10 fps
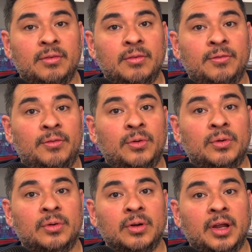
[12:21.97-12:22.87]

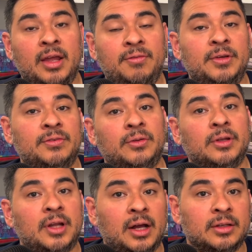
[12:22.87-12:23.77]
for A Fistful
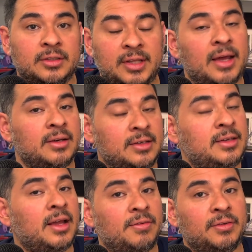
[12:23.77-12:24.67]
of Dollars. That
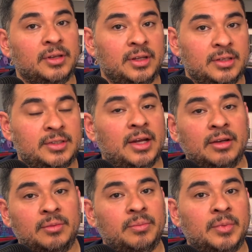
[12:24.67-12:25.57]
definitely
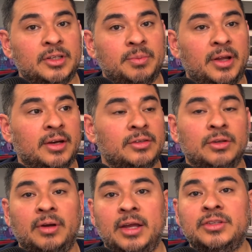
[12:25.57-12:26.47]
sounded much better.
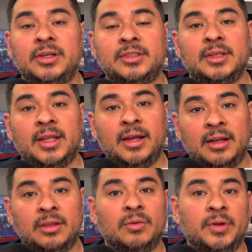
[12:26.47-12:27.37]
So I should have said that
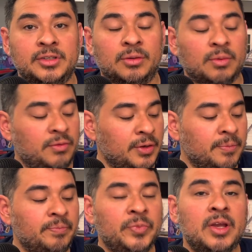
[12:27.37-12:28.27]
in the original review.
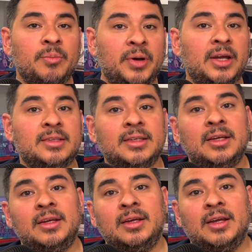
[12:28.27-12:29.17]
But
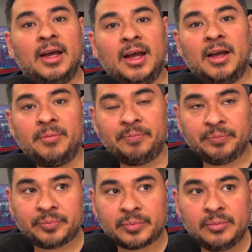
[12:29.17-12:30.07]

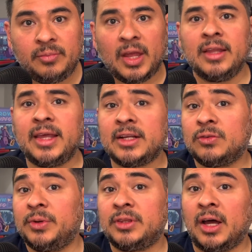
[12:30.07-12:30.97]
that's
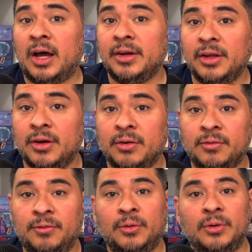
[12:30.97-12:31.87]
with the audio
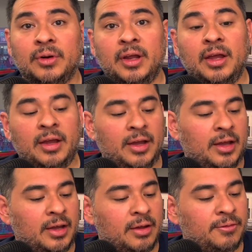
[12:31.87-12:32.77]
for
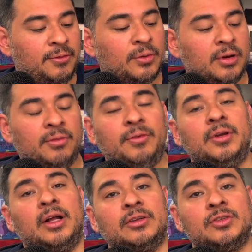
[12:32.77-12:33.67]
a few
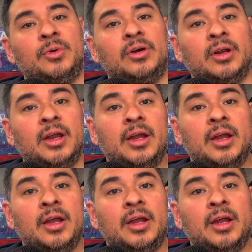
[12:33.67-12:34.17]
dollars more.